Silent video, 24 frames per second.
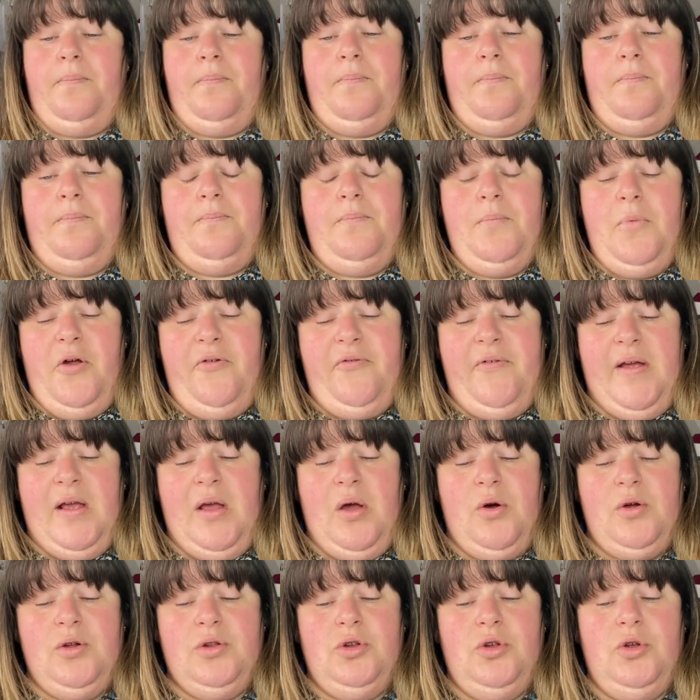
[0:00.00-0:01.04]
Moving
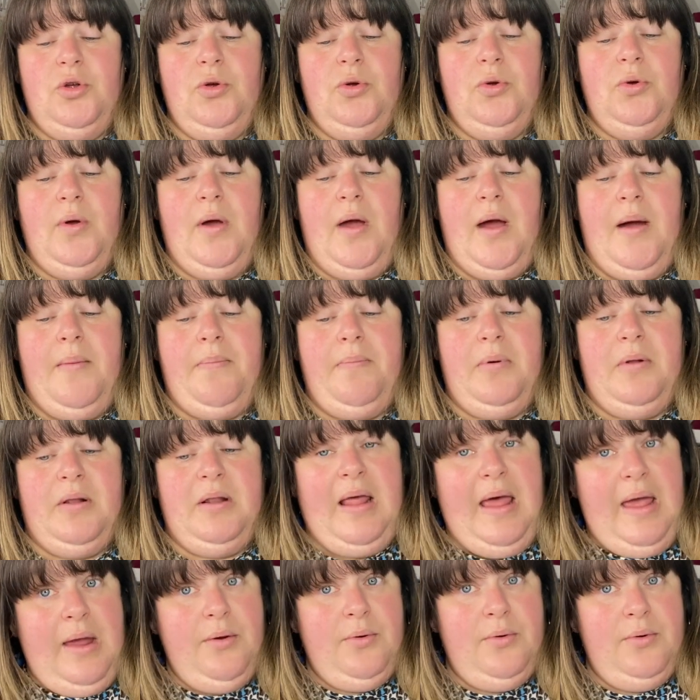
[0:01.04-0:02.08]
on to a
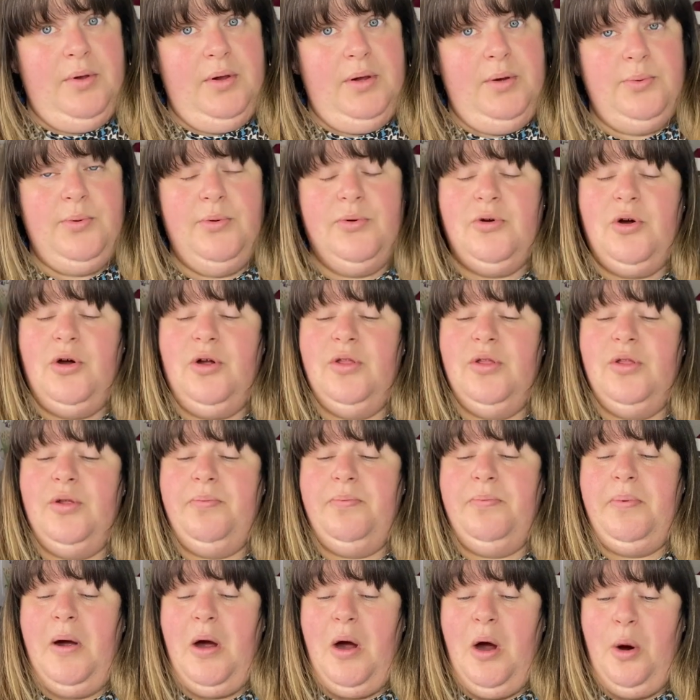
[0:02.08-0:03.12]
blouse, we've got the
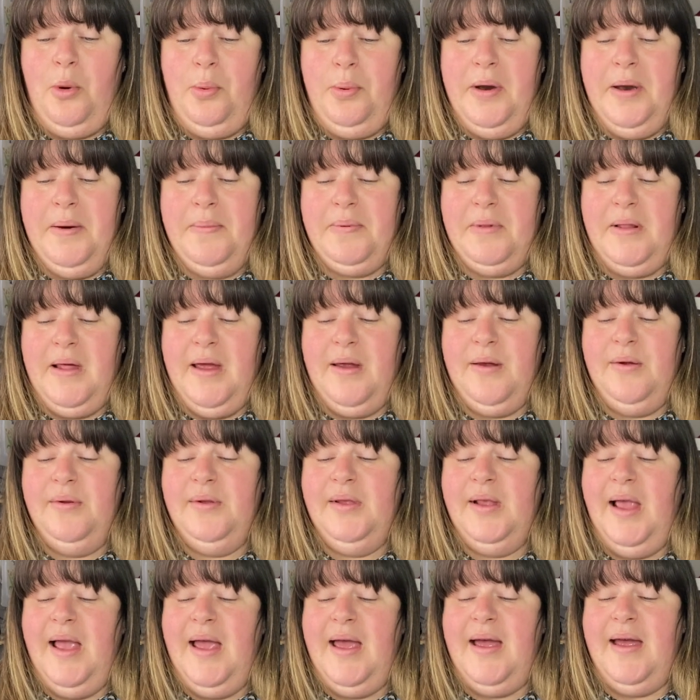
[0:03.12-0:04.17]
Poppy
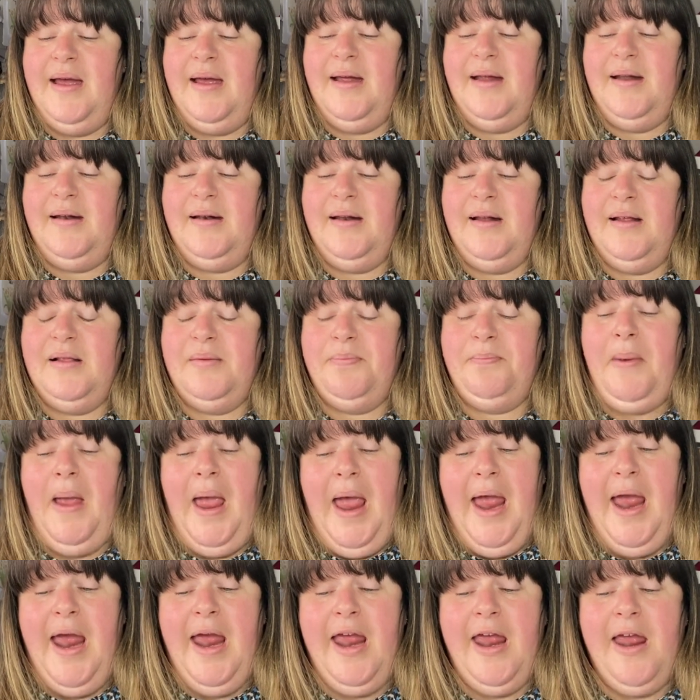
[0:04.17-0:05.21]
blouse, and it's
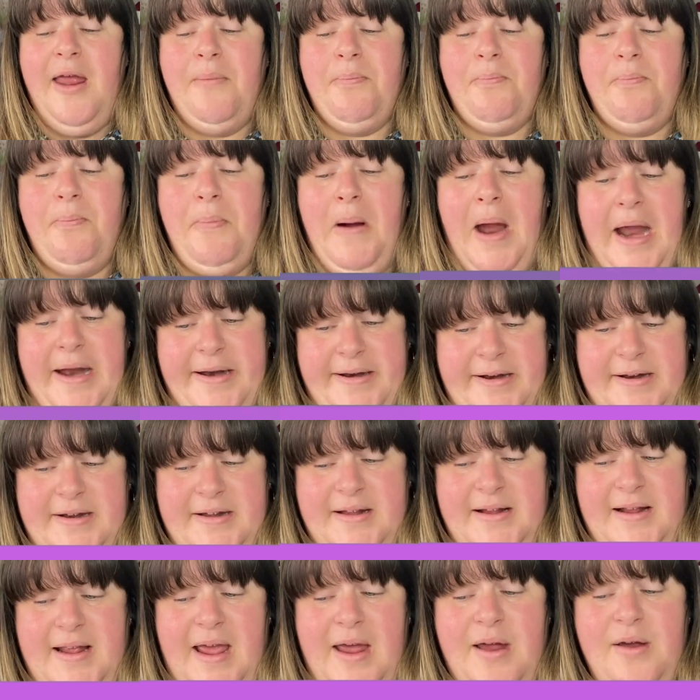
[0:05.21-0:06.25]
by Pattern
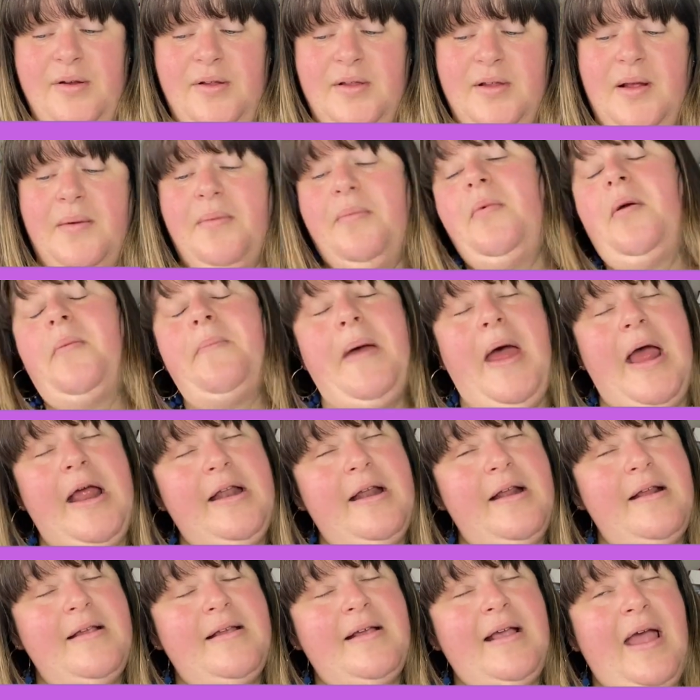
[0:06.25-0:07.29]
Scout.
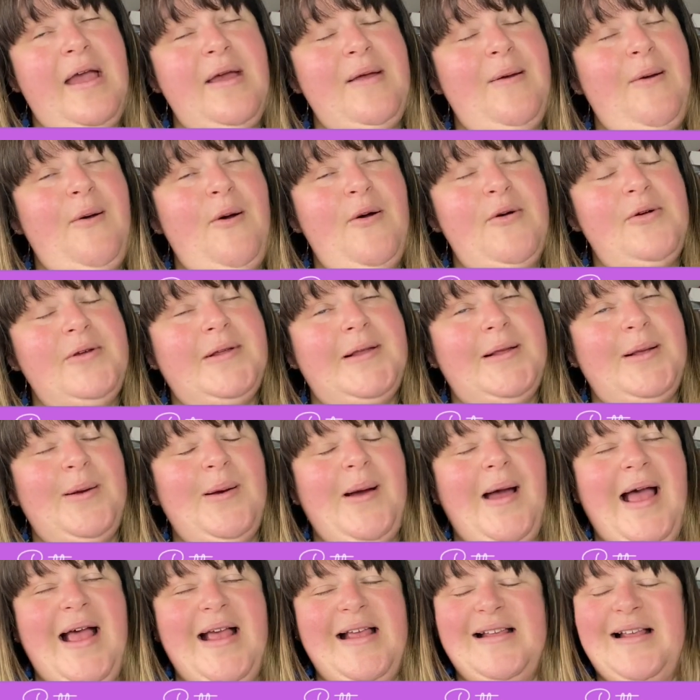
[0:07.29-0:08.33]
Pattern Scout also
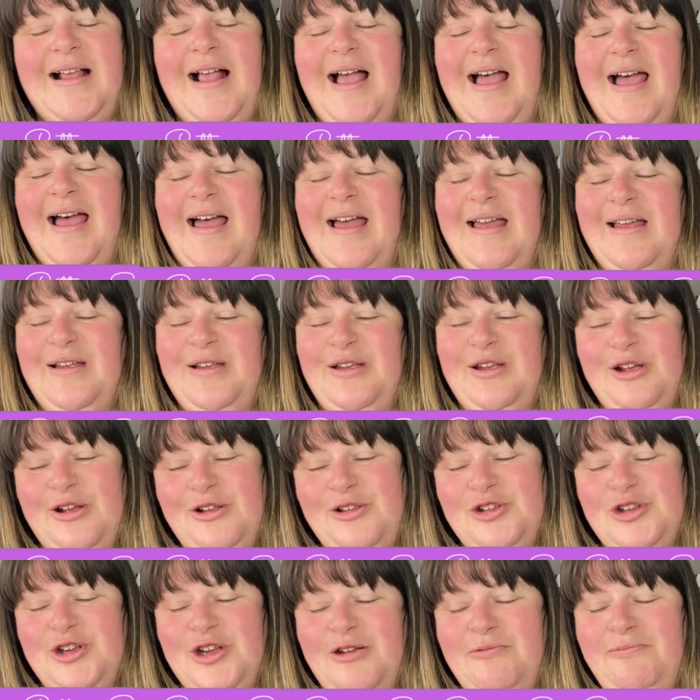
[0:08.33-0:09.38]
has a
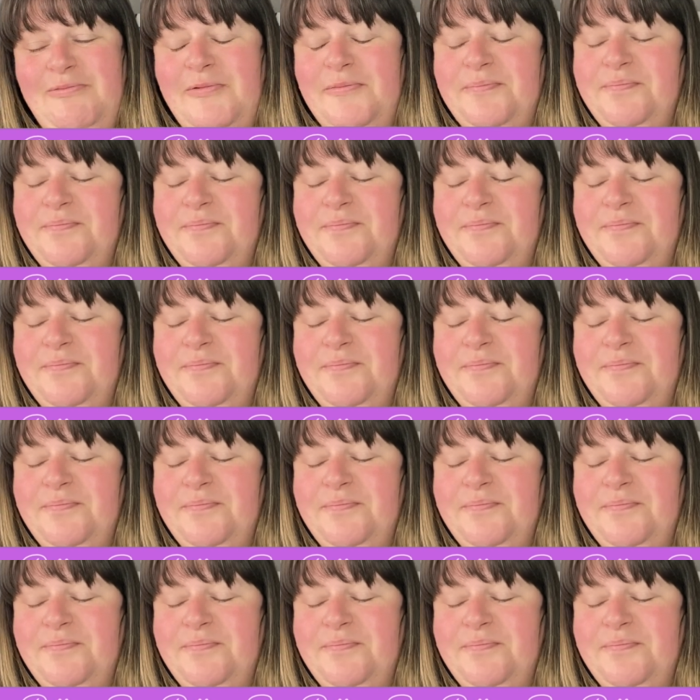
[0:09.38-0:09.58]
YouTube